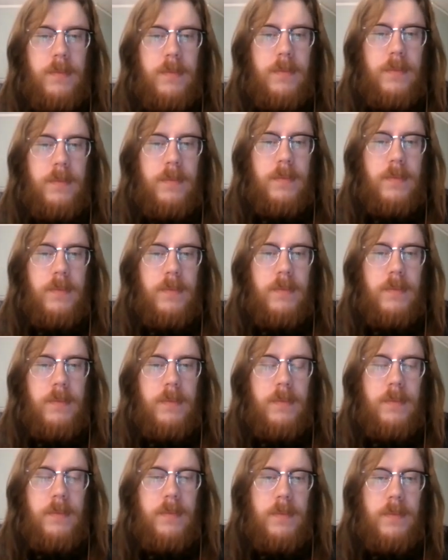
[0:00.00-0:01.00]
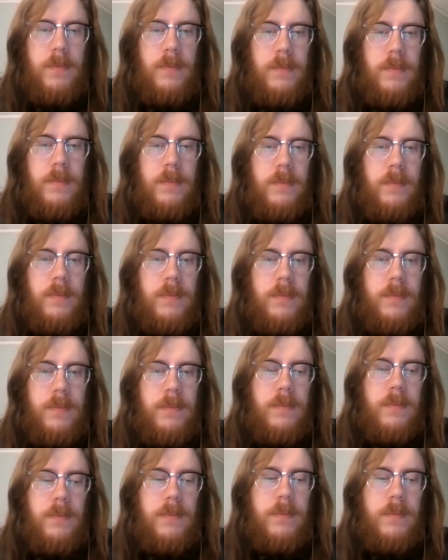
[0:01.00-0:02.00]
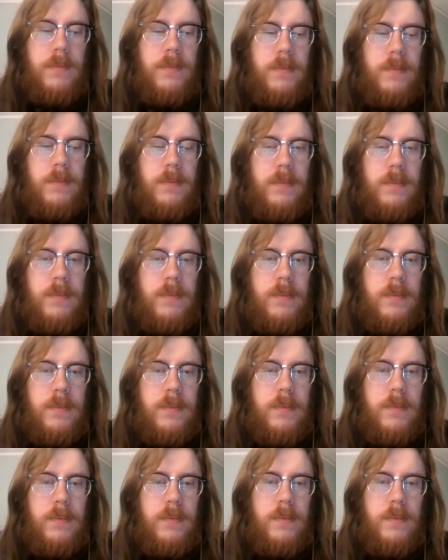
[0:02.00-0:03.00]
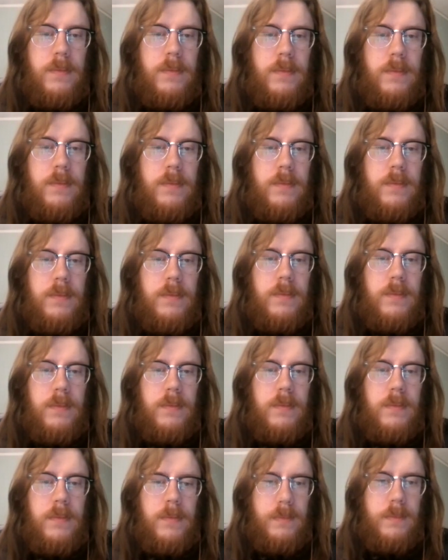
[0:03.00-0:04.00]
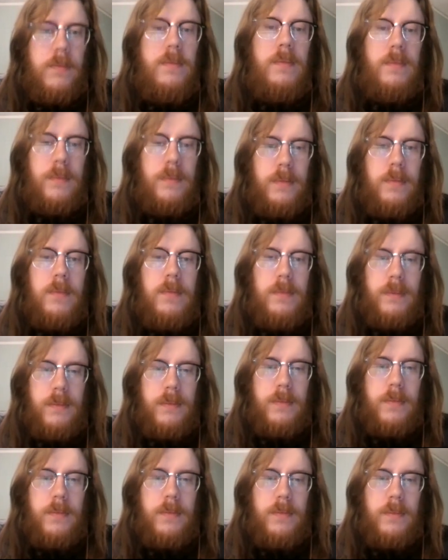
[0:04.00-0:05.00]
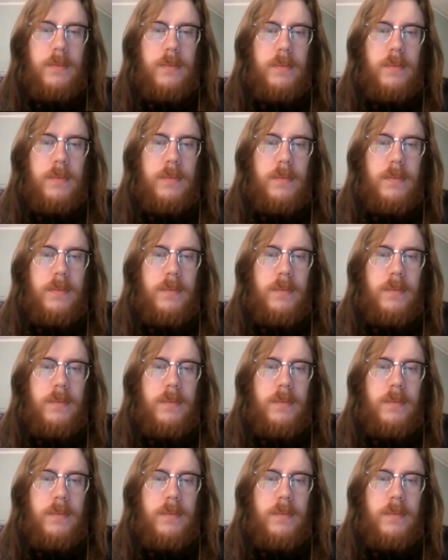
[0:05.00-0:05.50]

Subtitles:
This person isn't speaking.